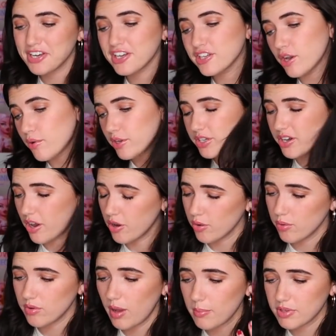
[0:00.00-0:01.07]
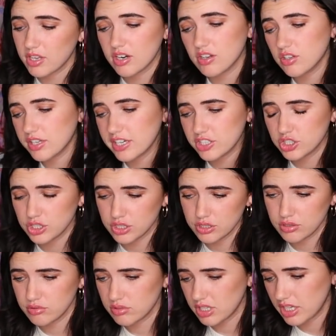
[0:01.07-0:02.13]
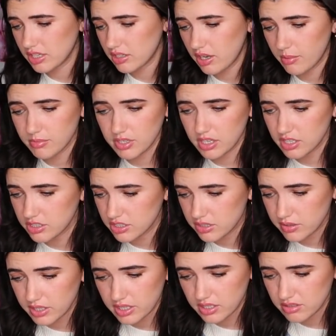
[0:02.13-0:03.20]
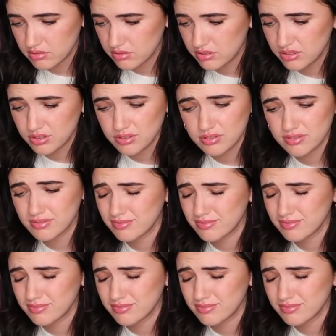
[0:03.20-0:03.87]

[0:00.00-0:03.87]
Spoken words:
gonna go to GOAT. I'm gonna look at shoes. Like, I'm gonna do it. Ooh.